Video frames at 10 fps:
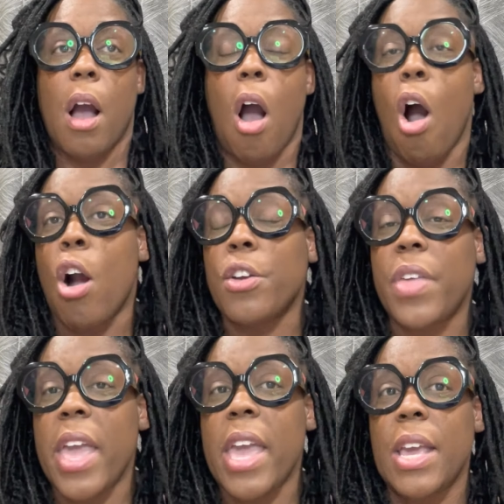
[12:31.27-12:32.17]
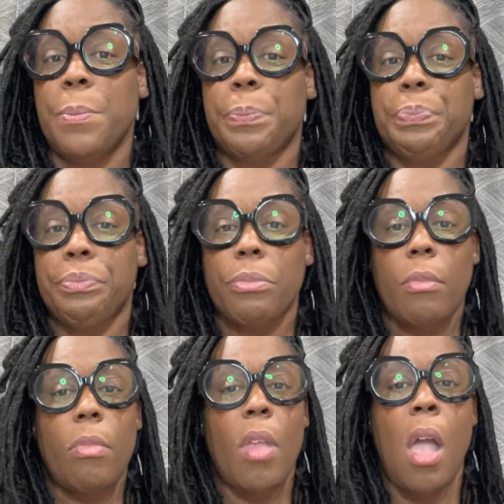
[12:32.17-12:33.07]
are they
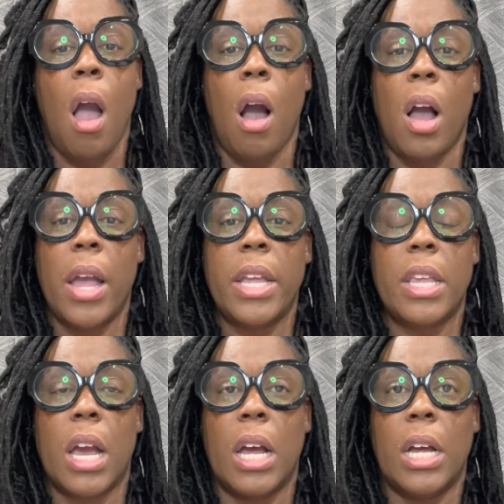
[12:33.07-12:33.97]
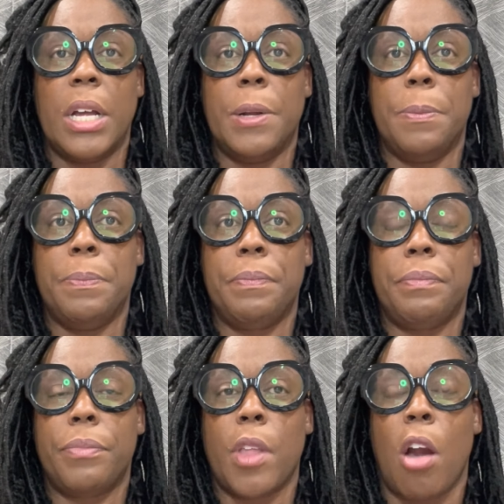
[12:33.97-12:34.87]
on,
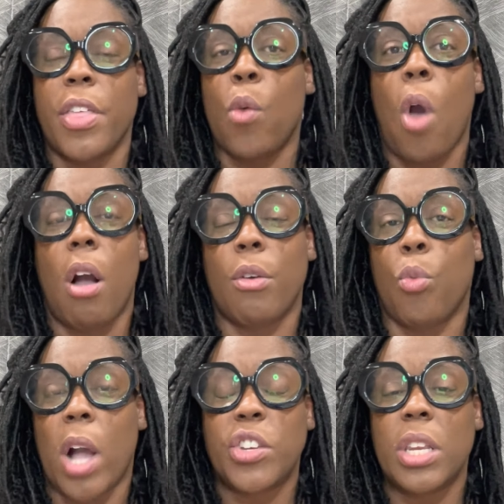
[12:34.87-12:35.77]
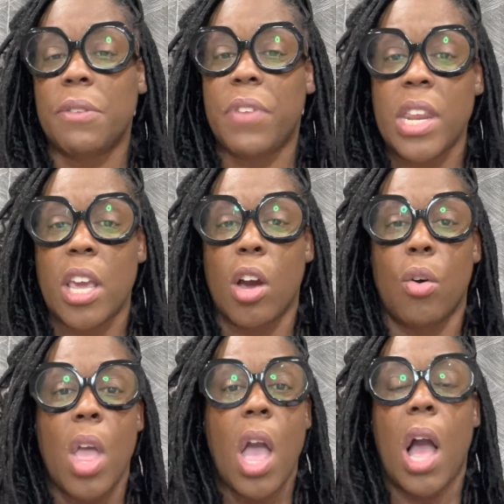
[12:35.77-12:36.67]
are they watching a
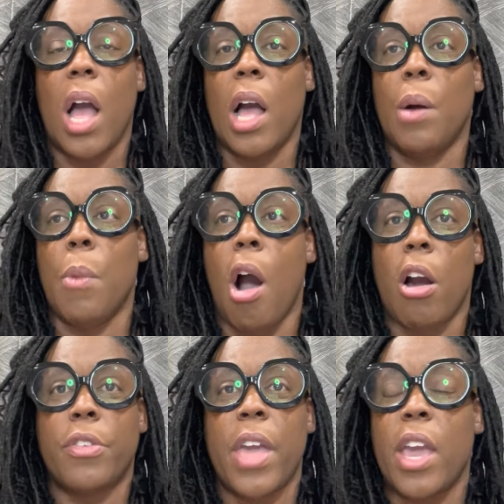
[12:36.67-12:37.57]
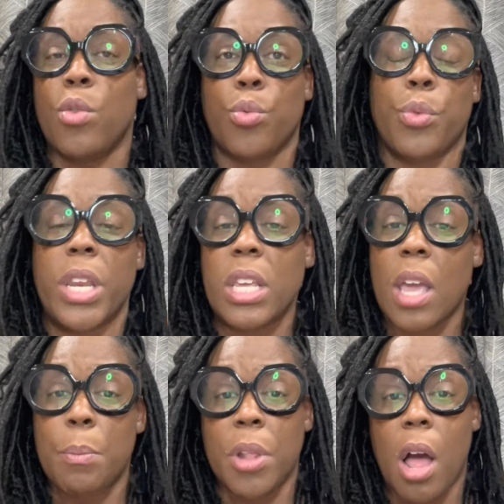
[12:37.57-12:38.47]
video? Are they reading
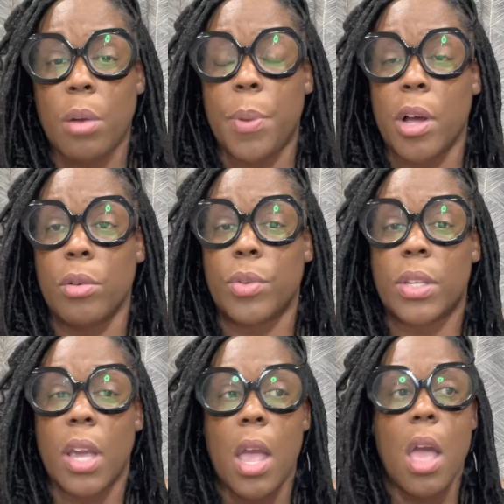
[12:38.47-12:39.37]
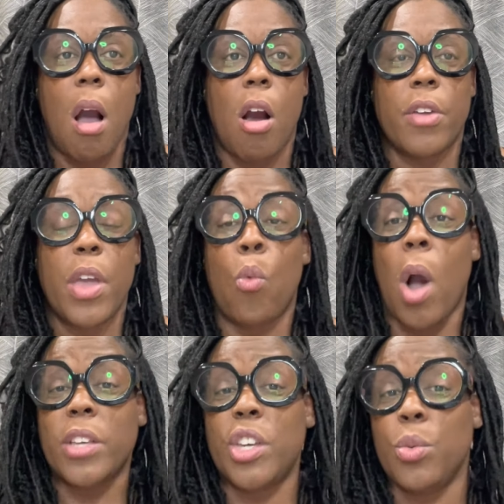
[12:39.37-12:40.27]
a blog post? Are they
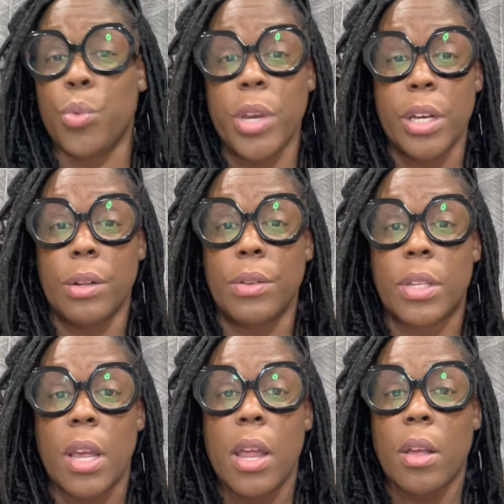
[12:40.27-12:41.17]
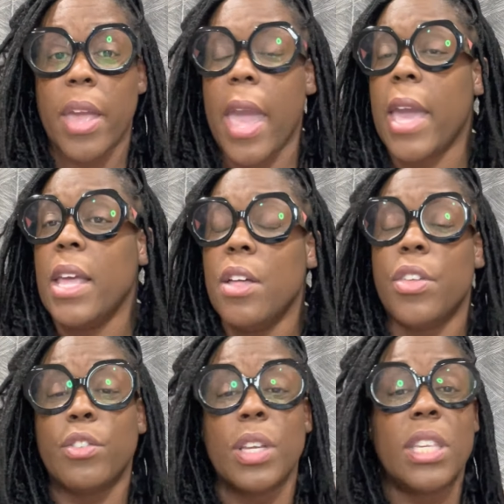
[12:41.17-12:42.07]
watching reels? Okay,
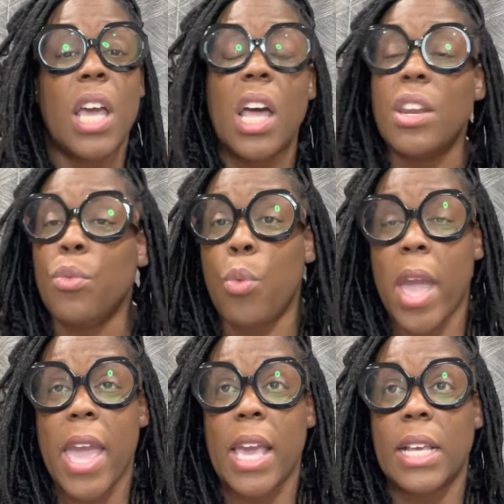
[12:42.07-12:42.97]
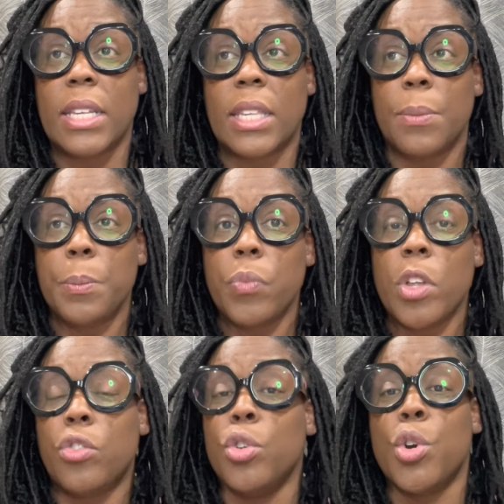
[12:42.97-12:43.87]
there's a ton of ways
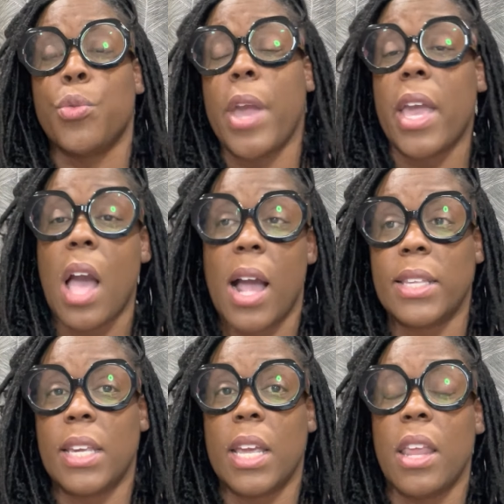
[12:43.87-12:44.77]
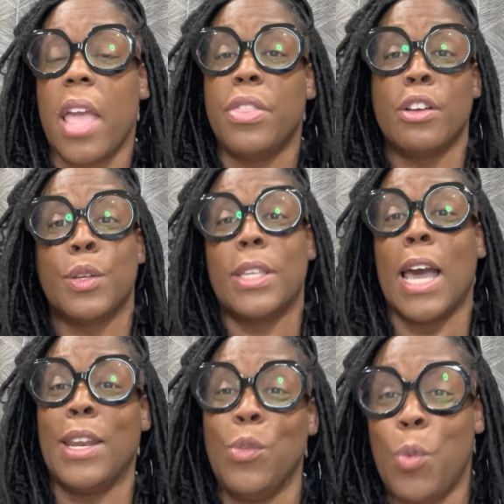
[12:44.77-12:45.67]
to create content and there's a
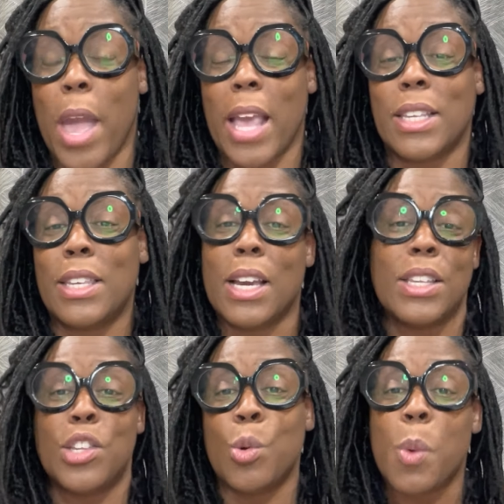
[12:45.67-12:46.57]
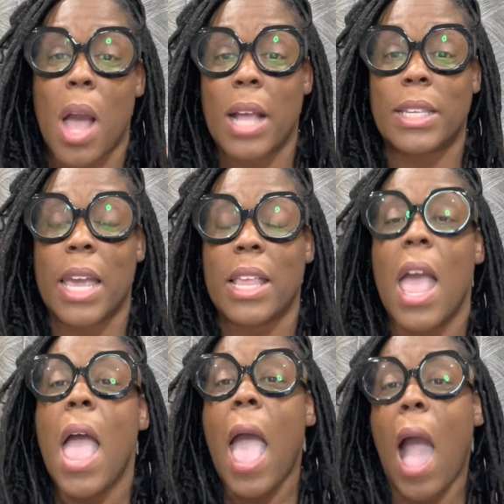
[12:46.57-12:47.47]
ton of ways to consume content.
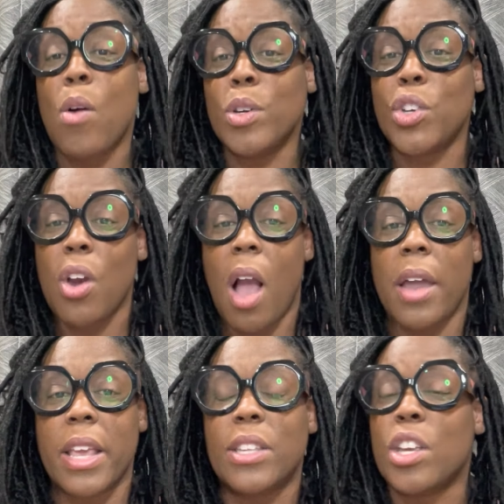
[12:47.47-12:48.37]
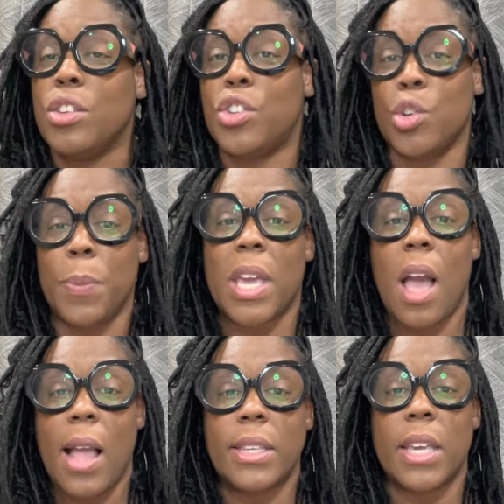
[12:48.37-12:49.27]
How is your audience consuming
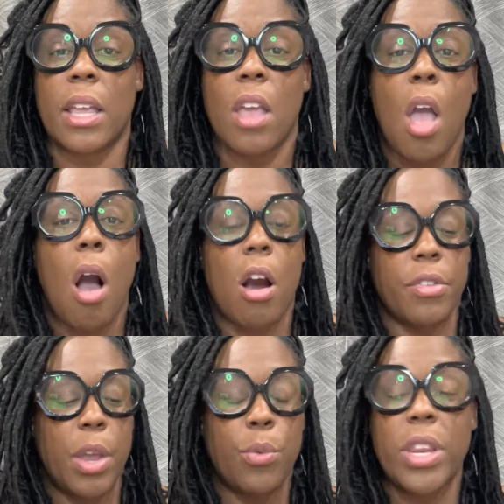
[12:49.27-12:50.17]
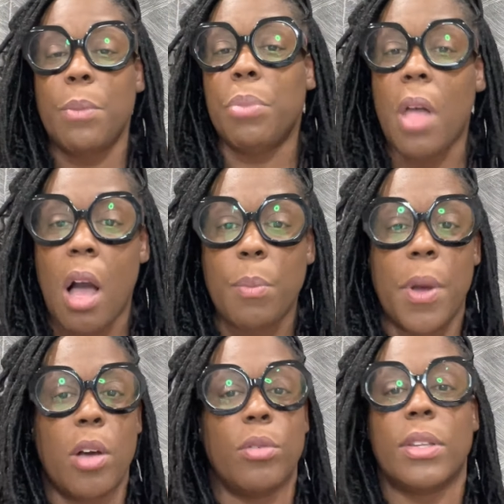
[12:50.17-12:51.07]
content? Are they reading blog
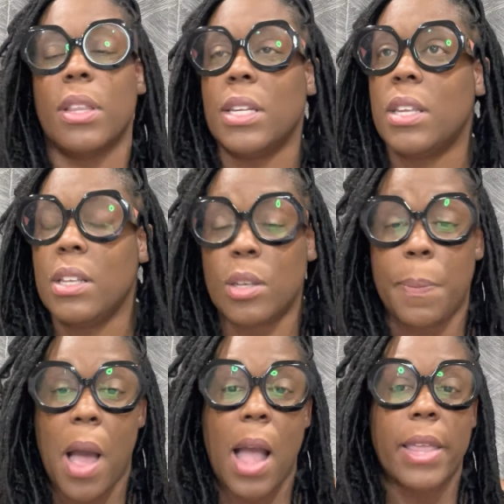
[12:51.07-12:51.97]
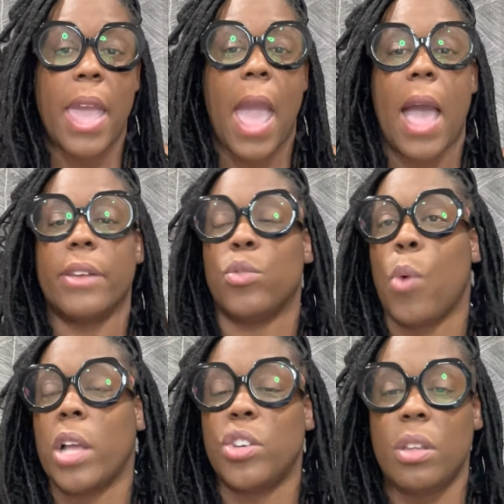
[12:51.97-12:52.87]
posts, listening to podcasts,
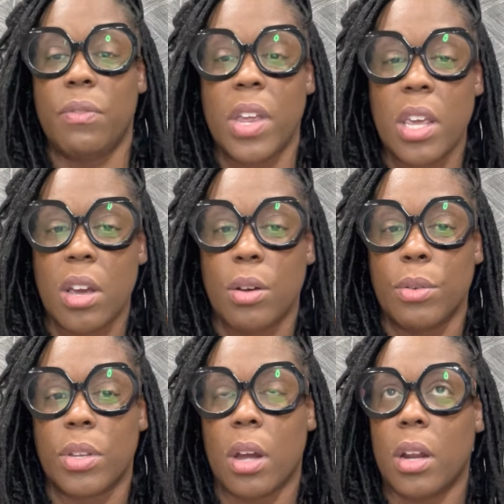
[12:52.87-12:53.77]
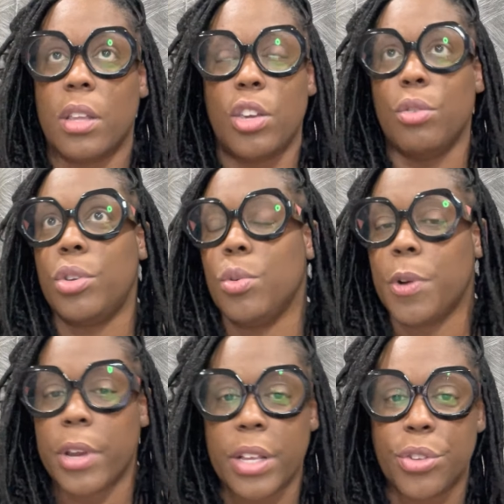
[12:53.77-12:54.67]
watching videos on YouTube
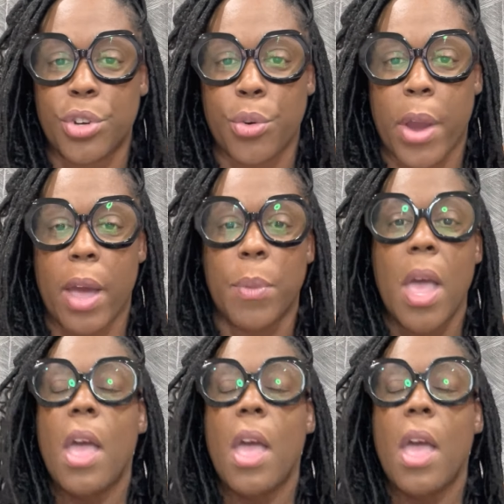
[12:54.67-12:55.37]
or Instagram?